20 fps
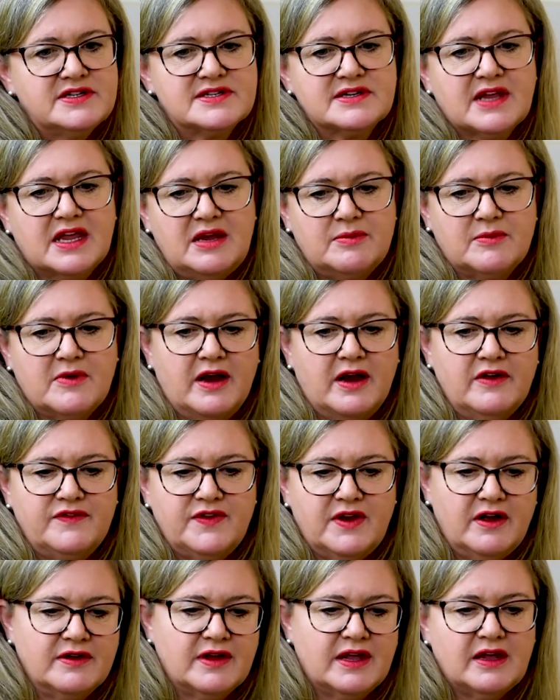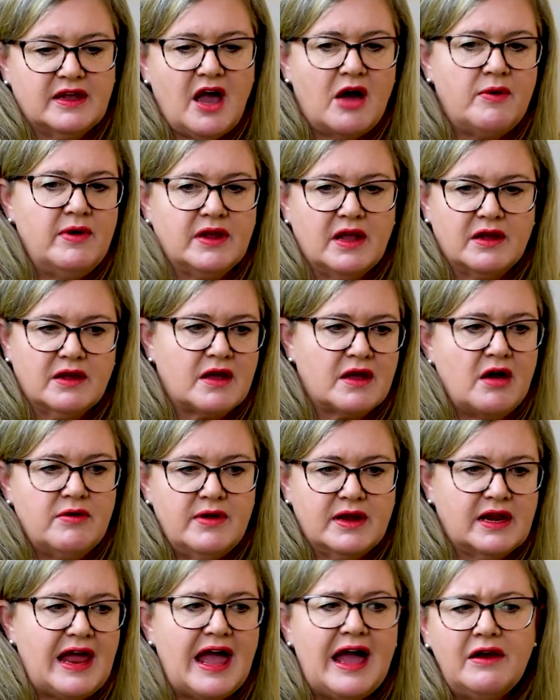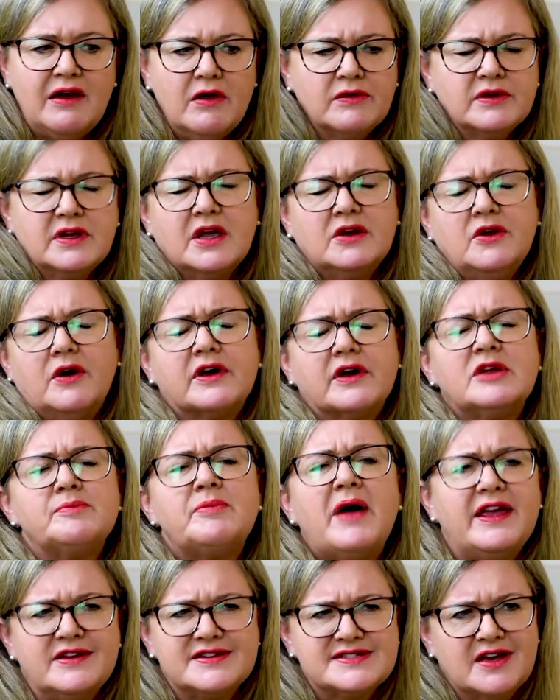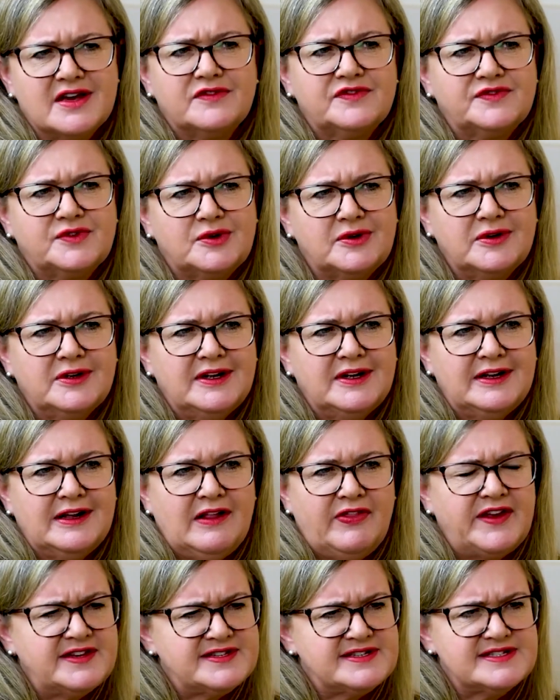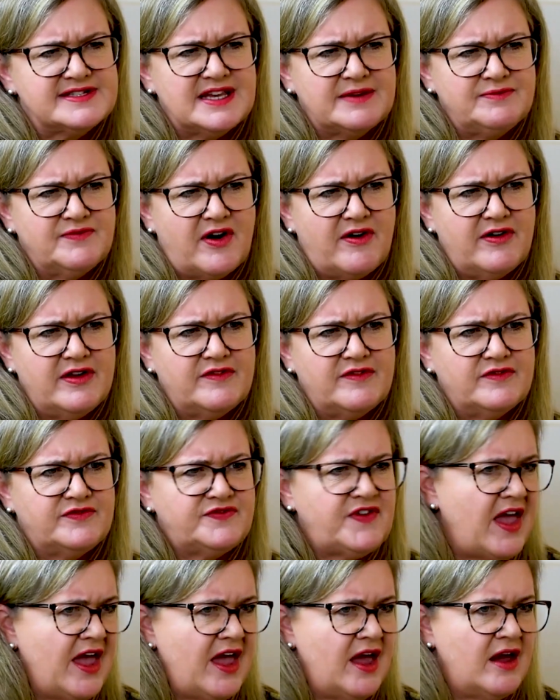keep kind of going and going, and how long are you not going to pay yourself for? That doesn't seem very fair,